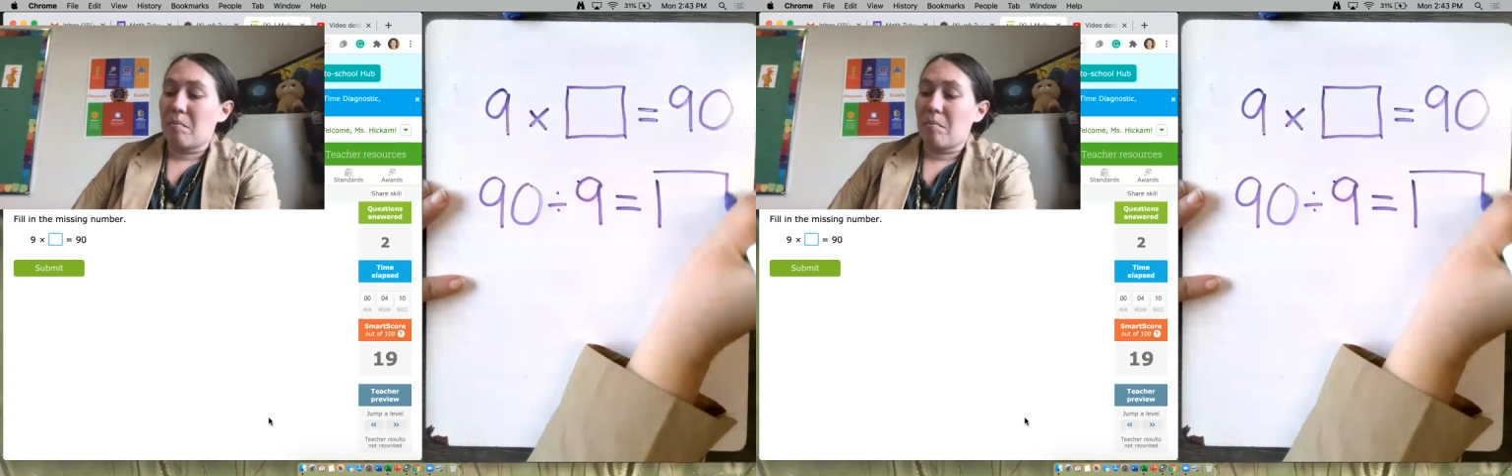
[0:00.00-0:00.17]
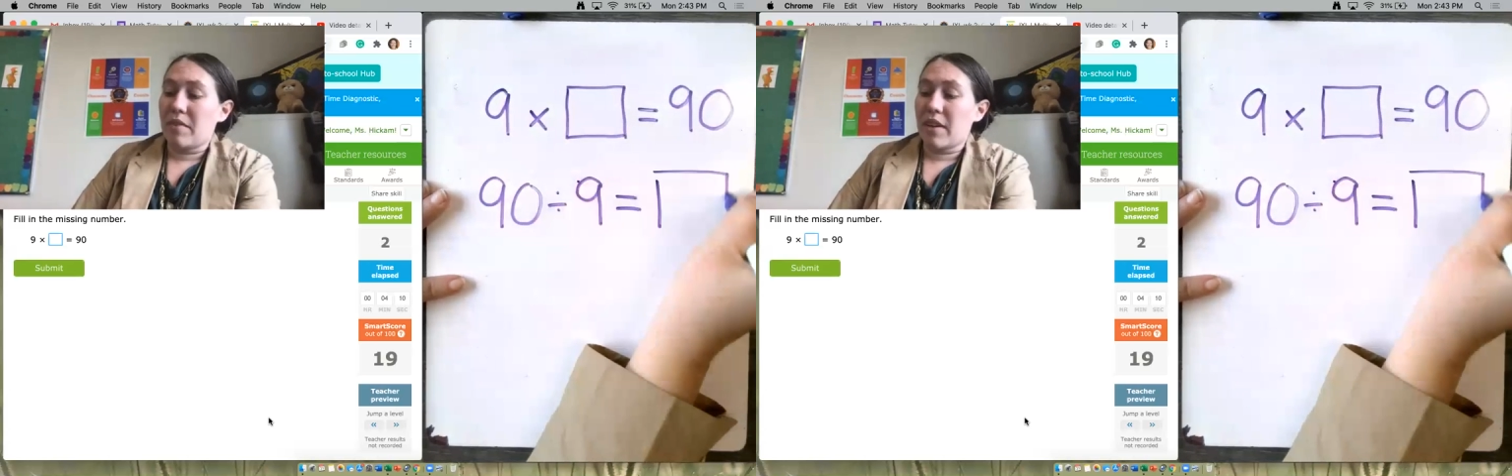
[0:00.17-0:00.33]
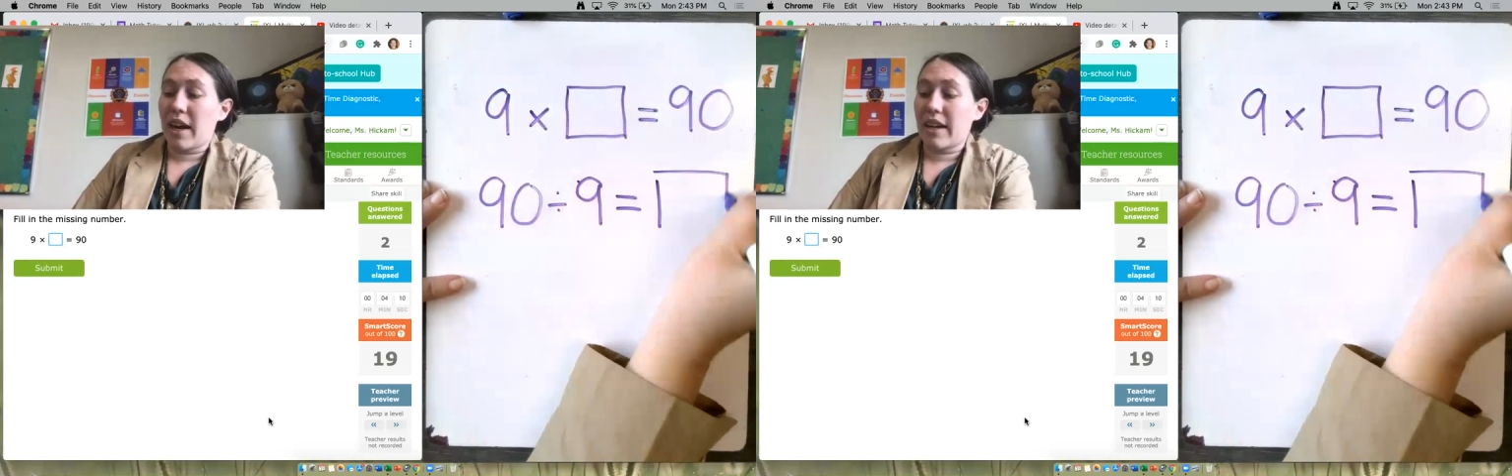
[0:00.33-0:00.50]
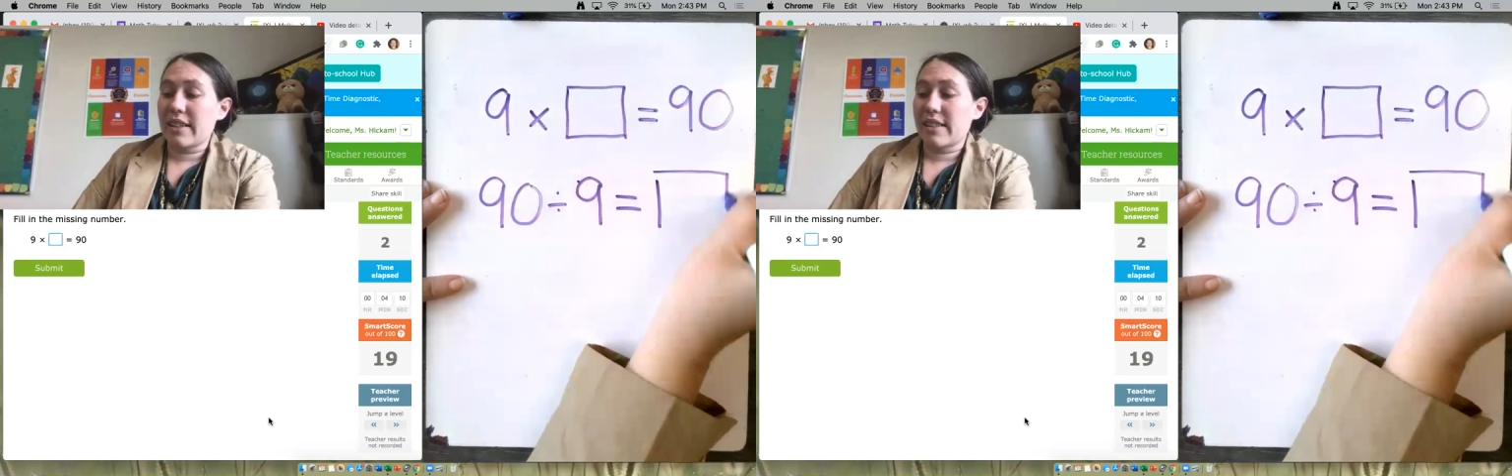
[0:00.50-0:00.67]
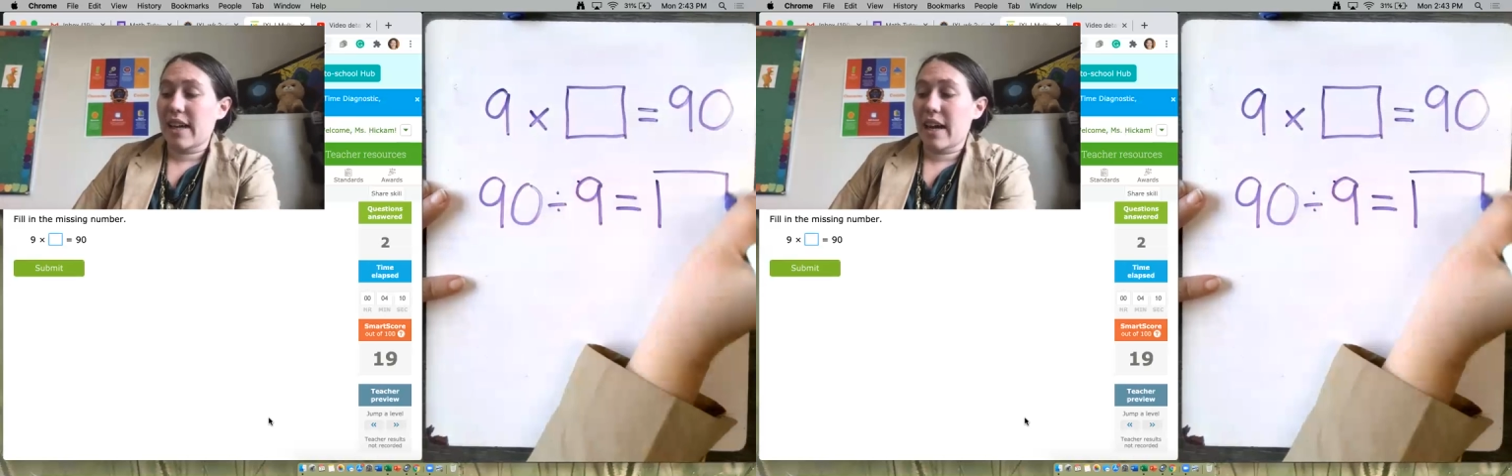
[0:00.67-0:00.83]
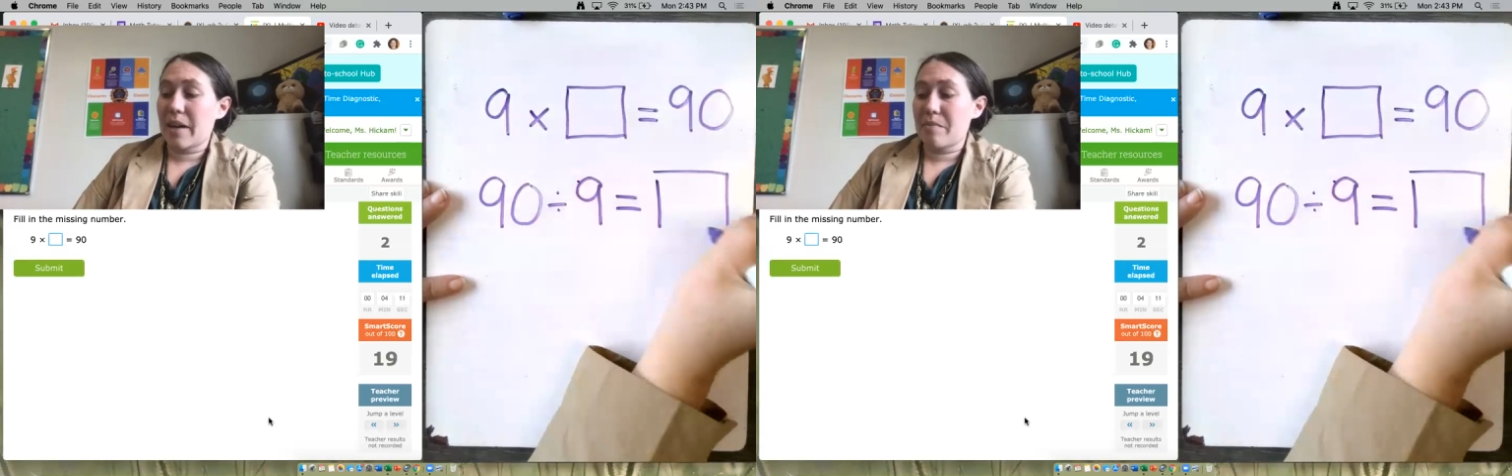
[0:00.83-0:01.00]
9
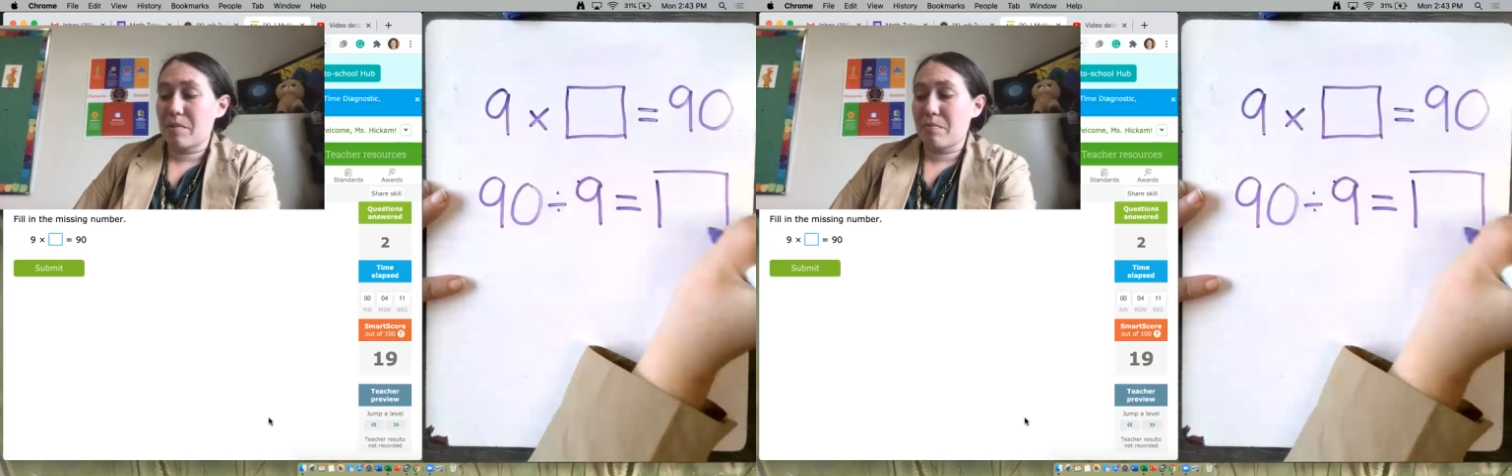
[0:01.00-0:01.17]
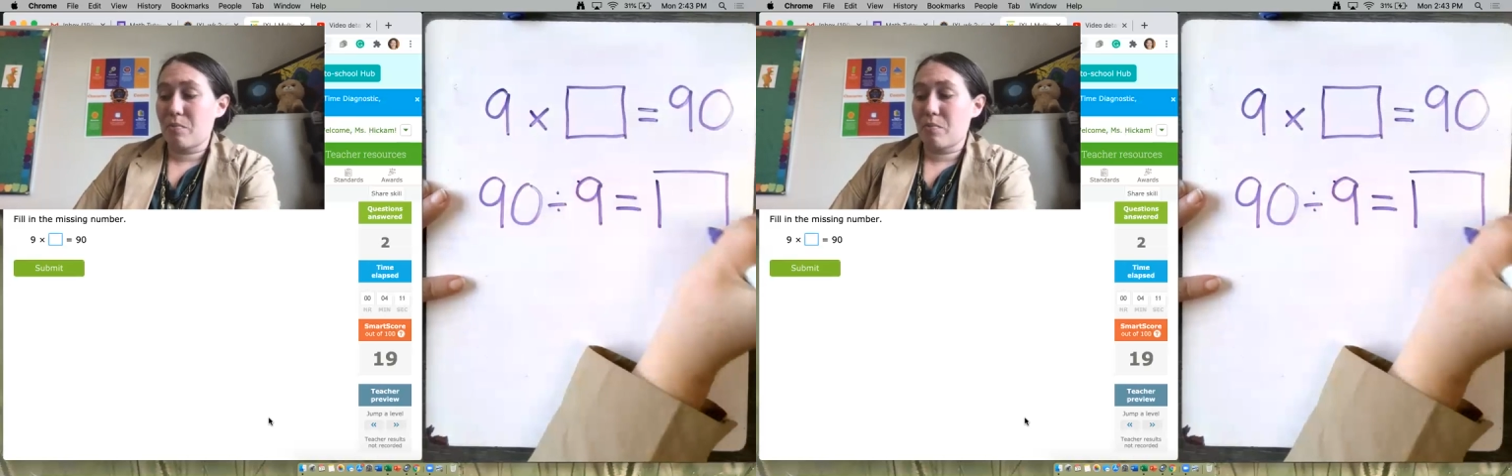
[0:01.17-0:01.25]
times